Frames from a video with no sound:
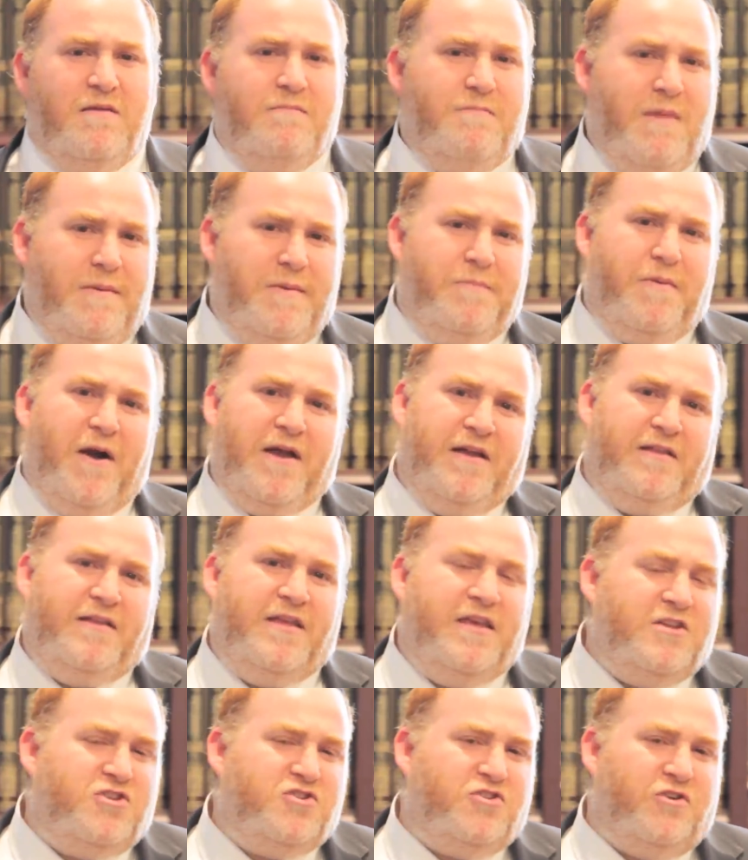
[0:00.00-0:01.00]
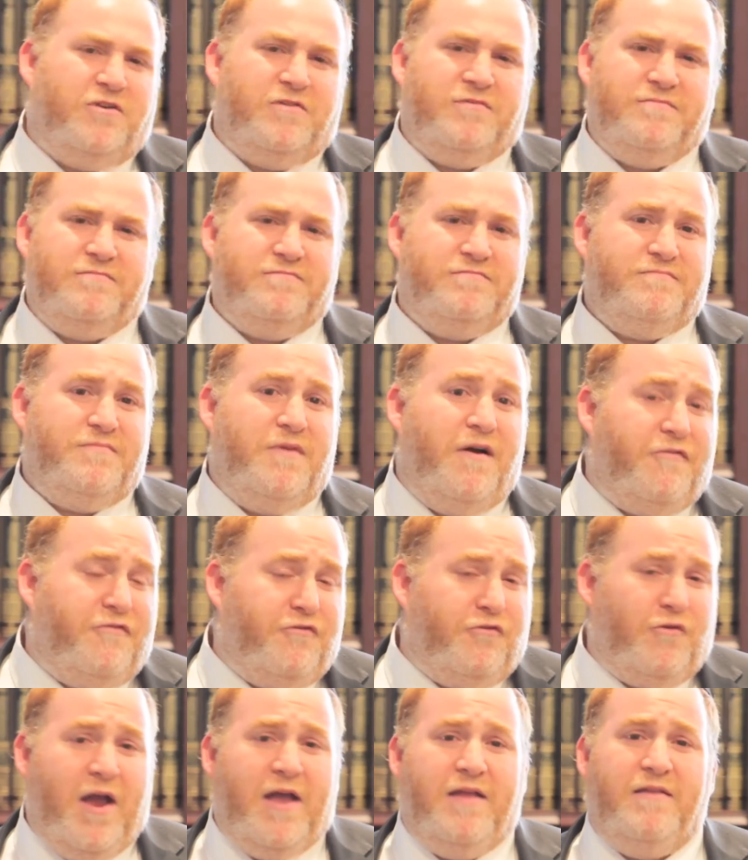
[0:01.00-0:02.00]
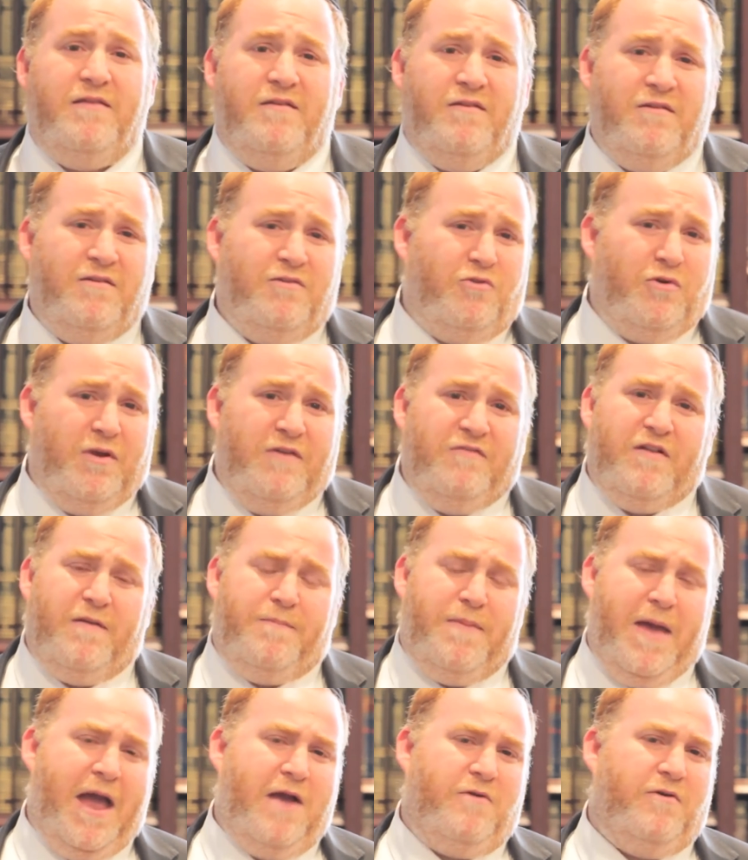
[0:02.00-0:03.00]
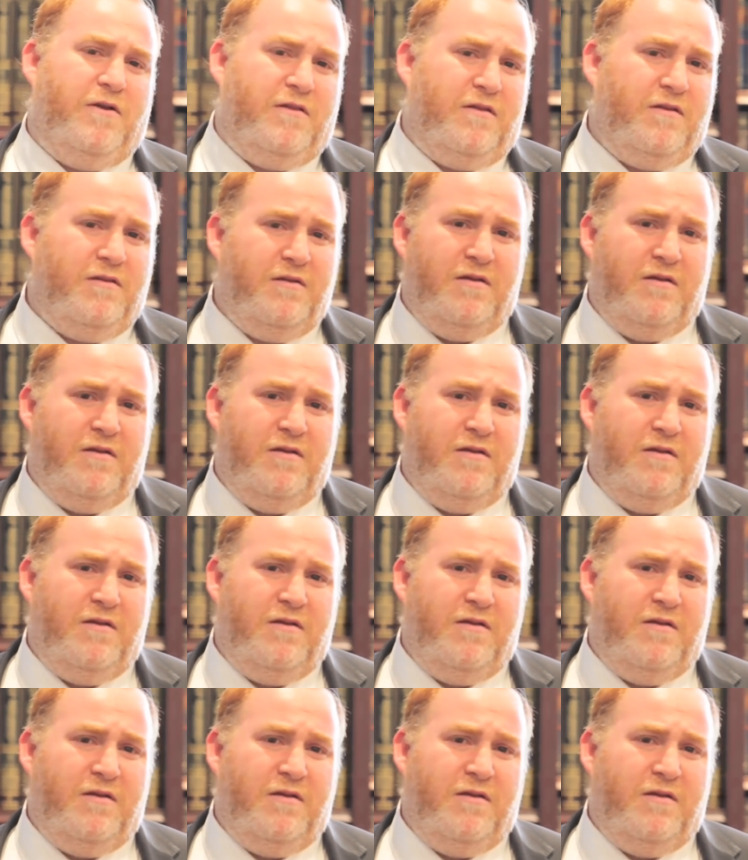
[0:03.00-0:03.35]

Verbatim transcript: Maybe by a teacher, a friend, or even a parent.